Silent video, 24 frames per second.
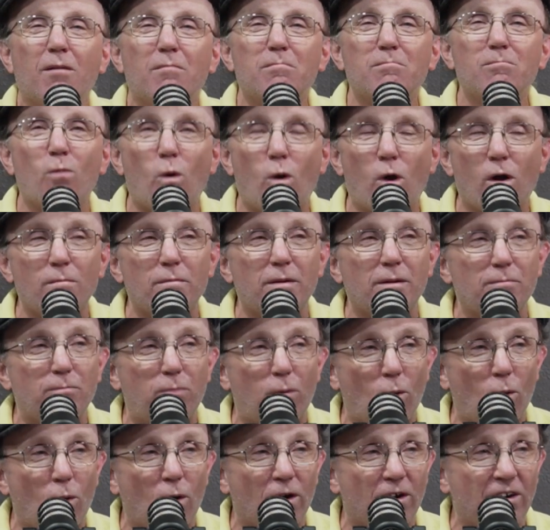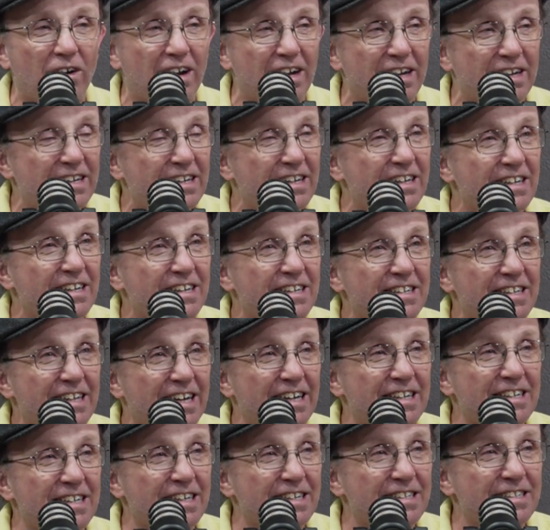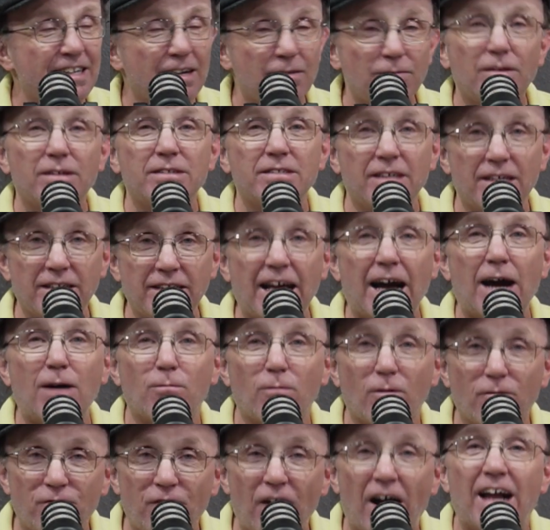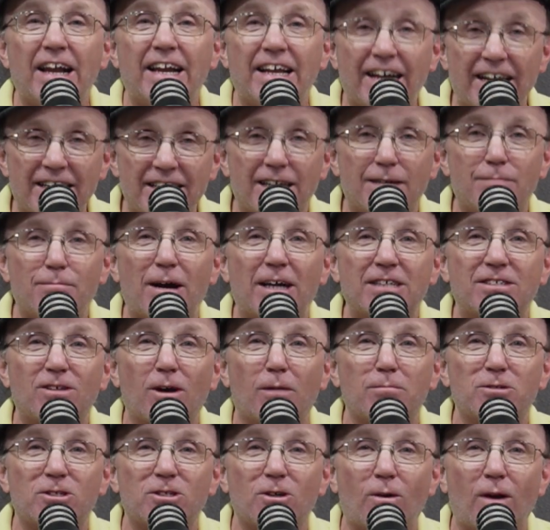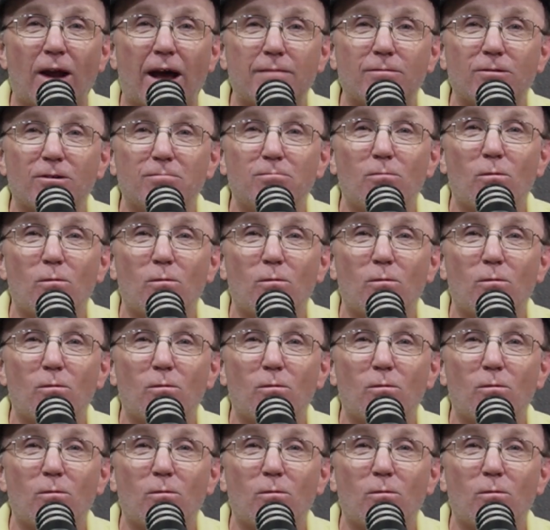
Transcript: Mormon porn. And now we're finally getting to the best episode ever.